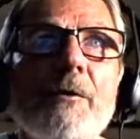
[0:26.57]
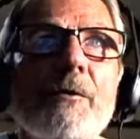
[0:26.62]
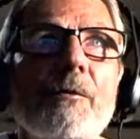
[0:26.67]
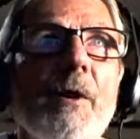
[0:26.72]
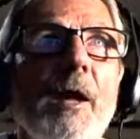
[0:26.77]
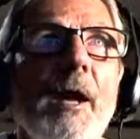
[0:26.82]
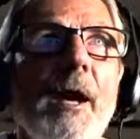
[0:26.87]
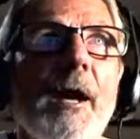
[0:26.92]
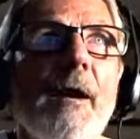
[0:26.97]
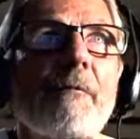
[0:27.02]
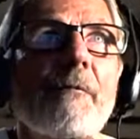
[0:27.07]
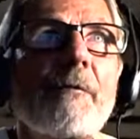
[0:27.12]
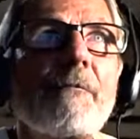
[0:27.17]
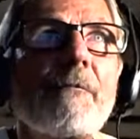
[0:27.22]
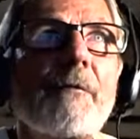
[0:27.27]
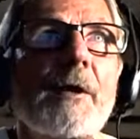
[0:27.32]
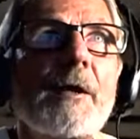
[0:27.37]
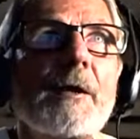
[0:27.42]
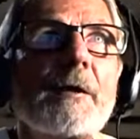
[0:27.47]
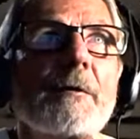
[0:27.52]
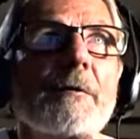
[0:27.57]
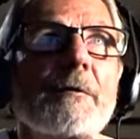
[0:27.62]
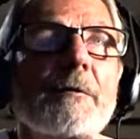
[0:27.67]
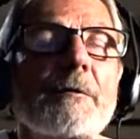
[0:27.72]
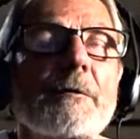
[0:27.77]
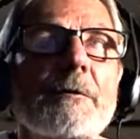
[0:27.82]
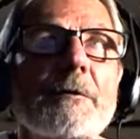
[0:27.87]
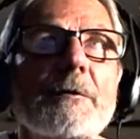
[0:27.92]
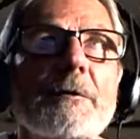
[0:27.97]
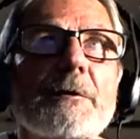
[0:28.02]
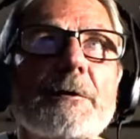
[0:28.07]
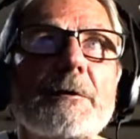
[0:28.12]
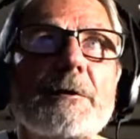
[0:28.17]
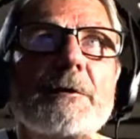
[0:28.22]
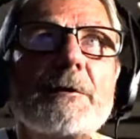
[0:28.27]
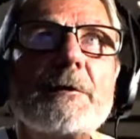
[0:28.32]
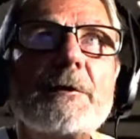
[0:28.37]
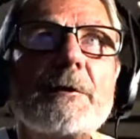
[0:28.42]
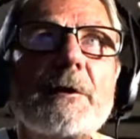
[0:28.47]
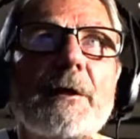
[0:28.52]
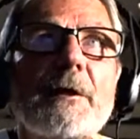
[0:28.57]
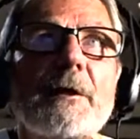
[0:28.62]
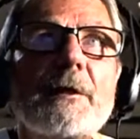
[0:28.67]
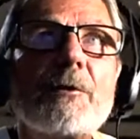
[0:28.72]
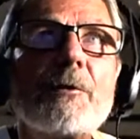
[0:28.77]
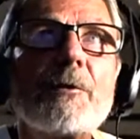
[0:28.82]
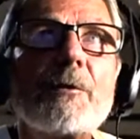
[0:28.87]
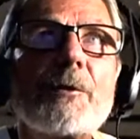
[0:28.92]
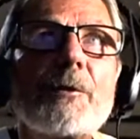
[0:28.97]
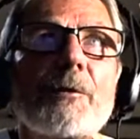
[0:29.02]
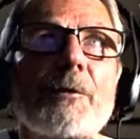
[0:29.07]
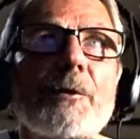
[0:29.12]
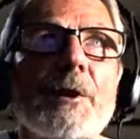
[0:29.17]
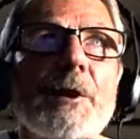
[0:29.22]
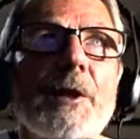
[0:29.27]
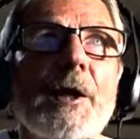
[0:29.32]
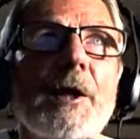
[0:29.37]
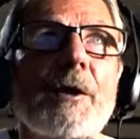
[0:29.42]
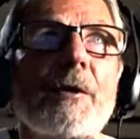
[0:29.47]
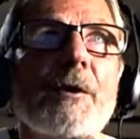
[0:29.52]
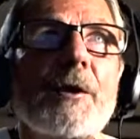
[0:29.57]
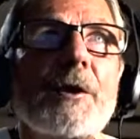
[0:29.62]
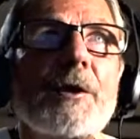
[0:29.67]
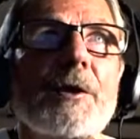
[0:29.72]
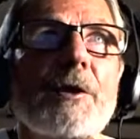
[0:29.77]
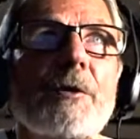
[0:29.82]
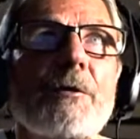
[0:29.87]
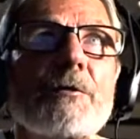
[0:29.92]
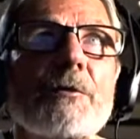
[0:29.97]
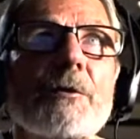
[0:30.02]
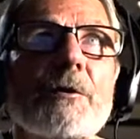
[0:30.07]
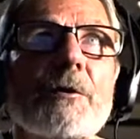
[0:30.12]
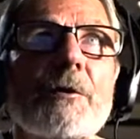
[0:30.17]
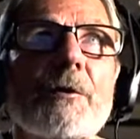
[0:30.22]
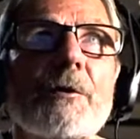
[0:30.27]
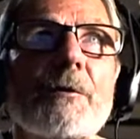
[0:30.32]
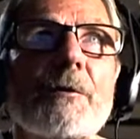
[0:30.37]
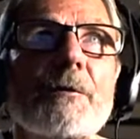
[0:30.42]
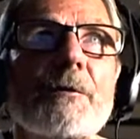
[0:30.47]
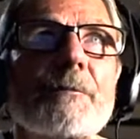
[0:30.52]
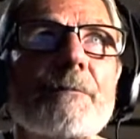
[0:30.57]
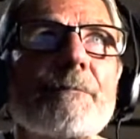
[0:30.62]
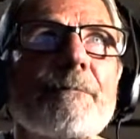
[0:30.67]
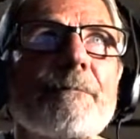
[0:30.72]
a new live event and going on the air and using their